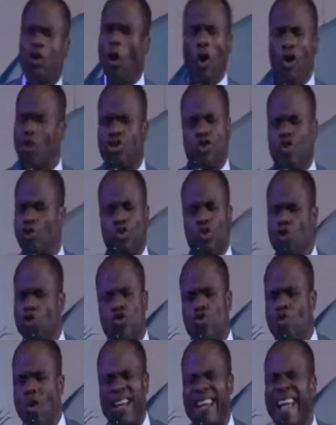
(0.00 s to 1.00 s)
cause you to
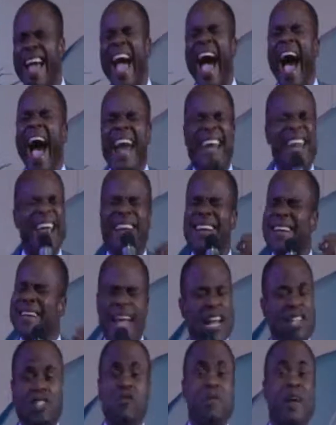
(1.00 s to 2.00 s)
sweat, an
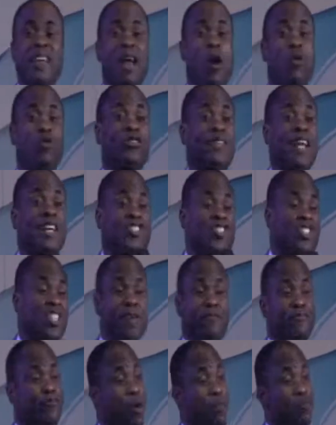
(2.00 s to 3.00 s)
engagement that will take
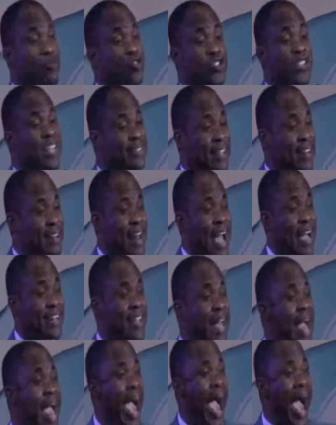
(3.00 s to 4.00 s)
sleep from you certain
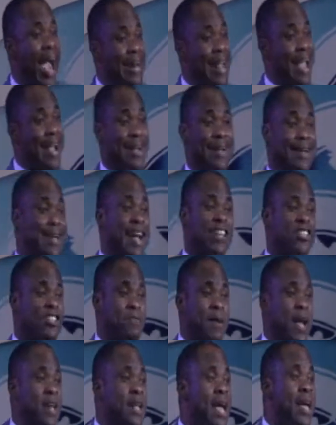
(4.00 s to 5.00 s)
night, an
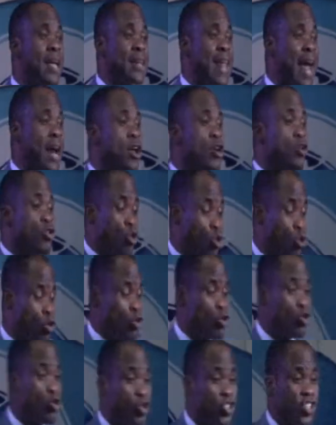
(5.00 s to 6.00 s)
engagement that you,
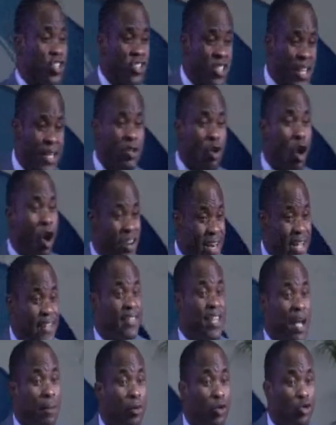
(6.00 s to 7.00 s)
you sit on a
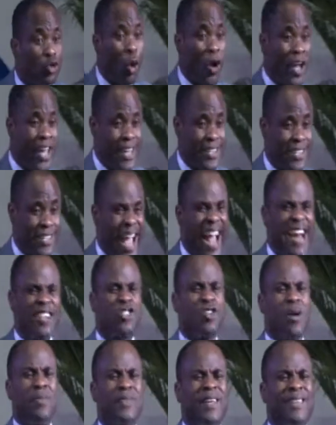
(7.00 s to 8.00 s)
table to eat and
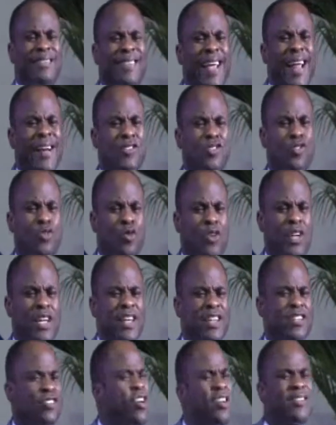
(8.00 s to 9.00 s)
something tells you
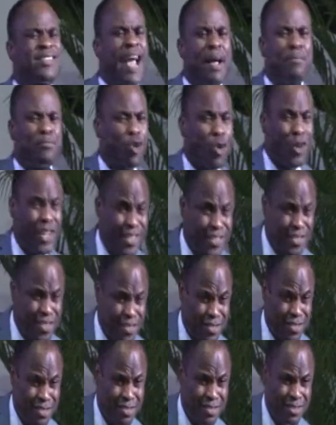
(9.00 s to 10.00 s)
it is not time to
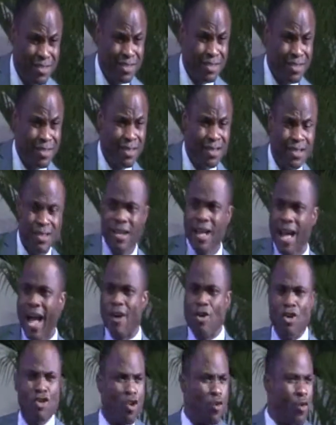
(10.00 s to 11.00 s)
eat. I
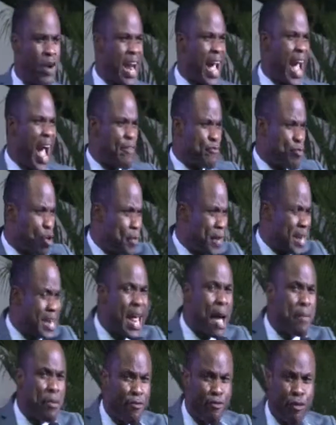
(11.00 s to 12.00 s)
don't know whether, have you been
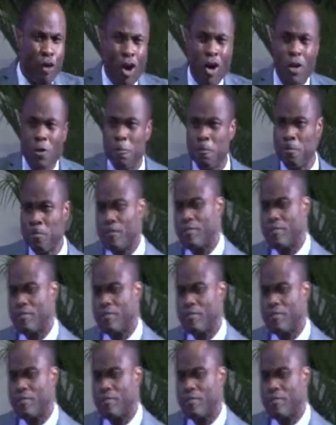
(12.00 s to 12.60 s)
there before?